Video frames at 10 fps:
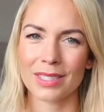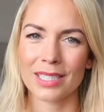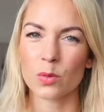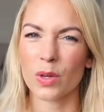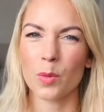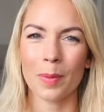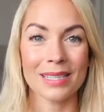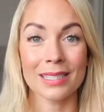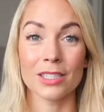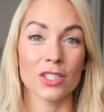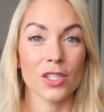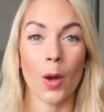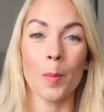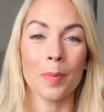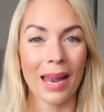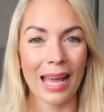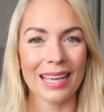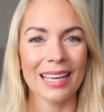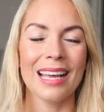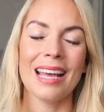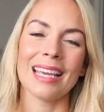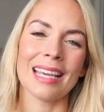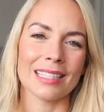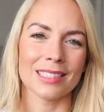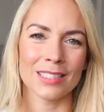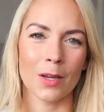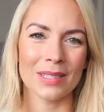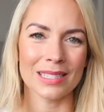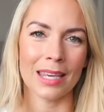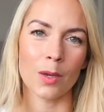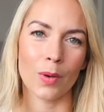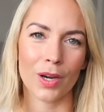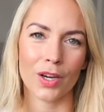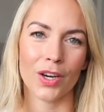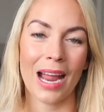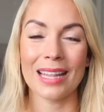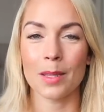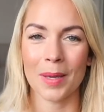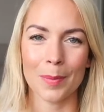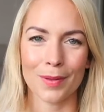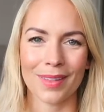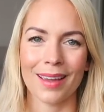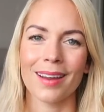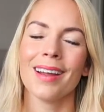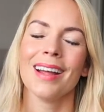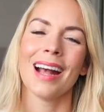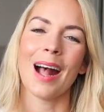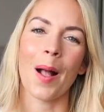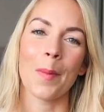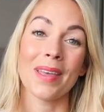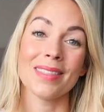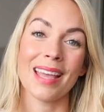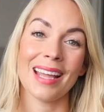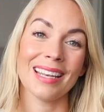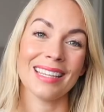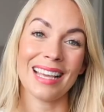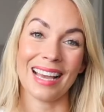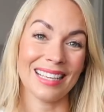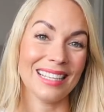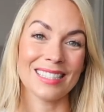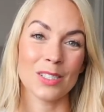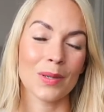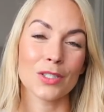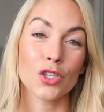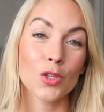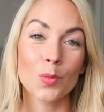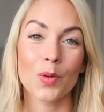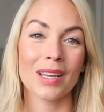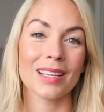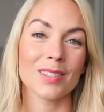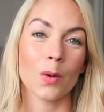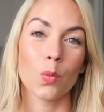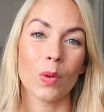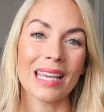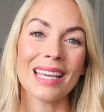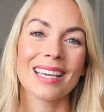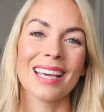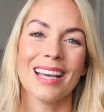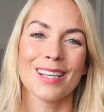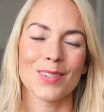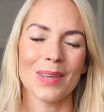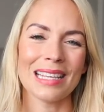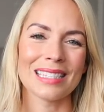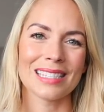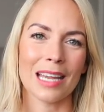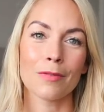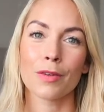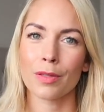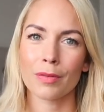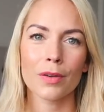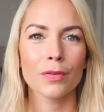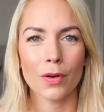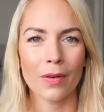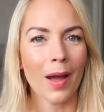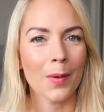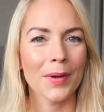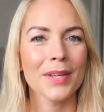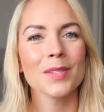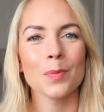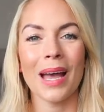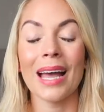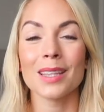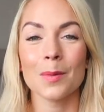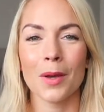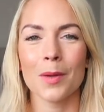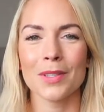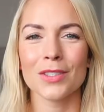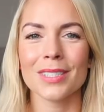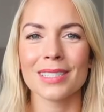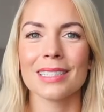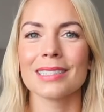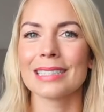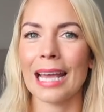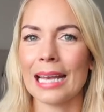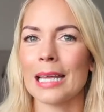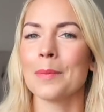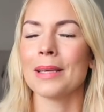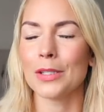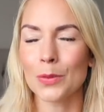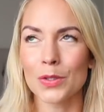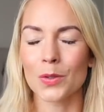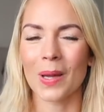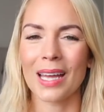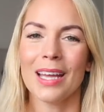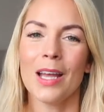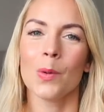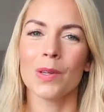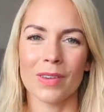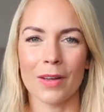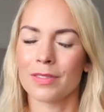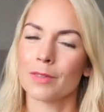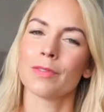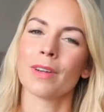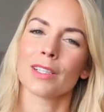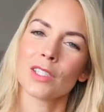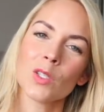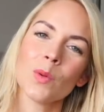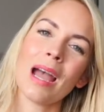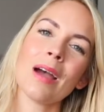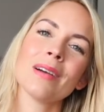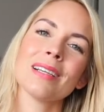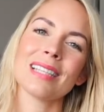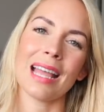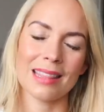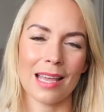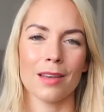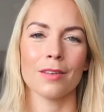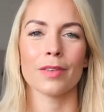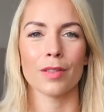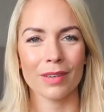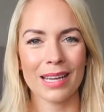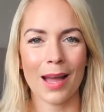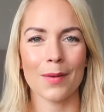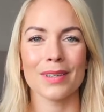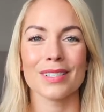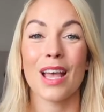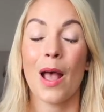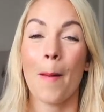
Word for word: visits where you basically just go and play. He gets to know his key worker and the people there. Um, and then, yeah, he's doing two mornings a week so he can stay for three or four hours. But at the moment, just to get him used to it, we've left him for like two hours and then for three hours hours.